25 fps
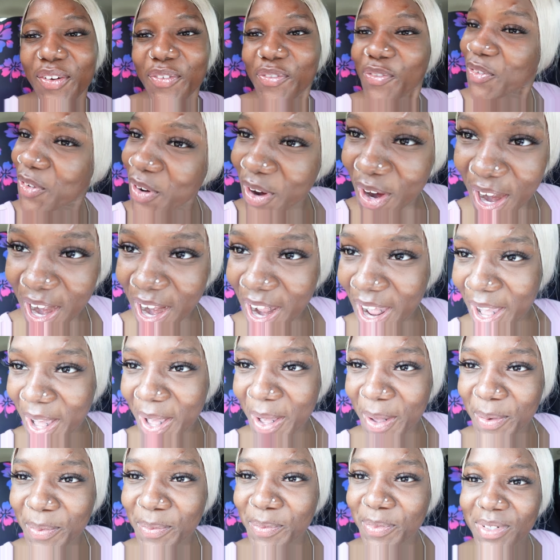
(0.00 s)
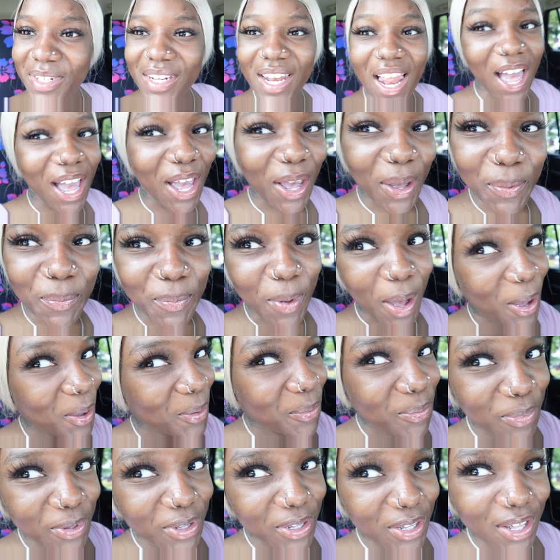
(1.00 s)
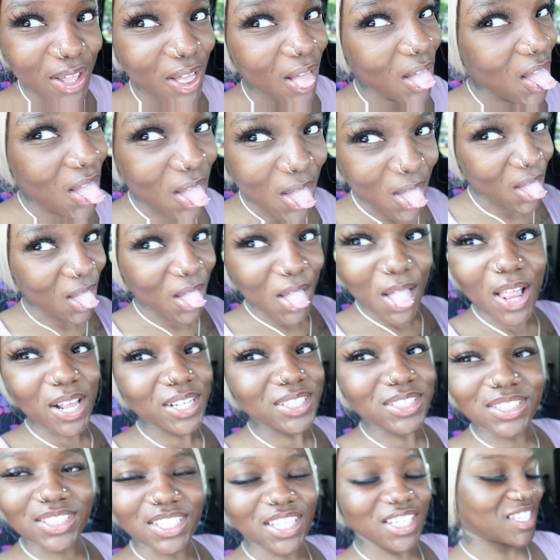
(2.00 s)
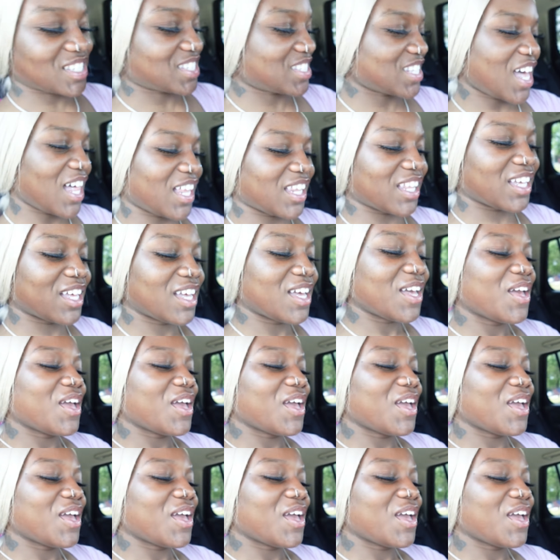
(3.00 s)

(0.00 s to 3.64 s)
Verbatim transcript: it framed. Like, baby, it's chicken salad.